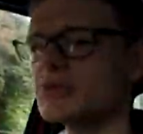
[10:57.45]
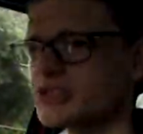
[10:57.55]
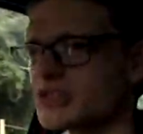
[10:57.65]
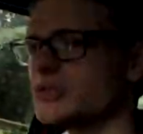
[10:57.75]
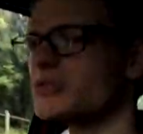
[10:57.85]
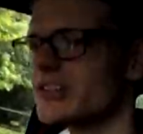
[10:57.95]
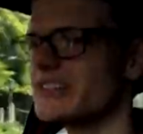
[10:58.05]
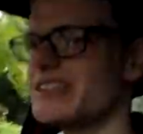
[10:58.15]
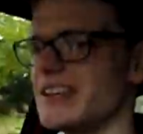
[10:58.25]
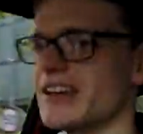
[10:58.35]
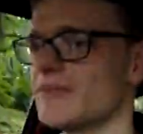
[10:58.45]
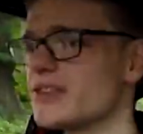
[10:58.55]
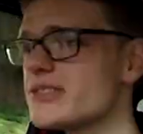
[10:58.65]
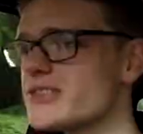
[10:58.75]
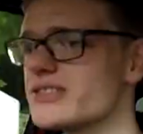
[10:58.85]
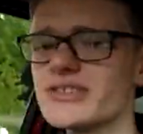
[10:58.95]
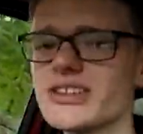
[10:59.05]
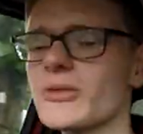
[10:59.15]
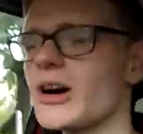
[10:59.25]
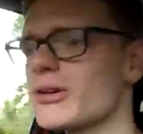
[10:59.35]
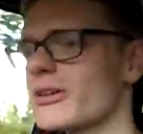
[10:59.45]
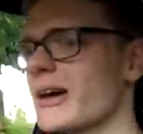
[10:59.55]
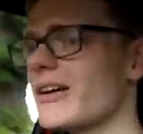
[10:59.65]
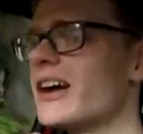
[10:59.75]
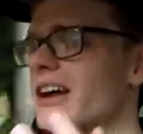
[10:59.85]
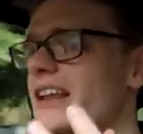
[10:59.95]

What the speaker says: was a good idea? For those of you that don't know what I'm on about, an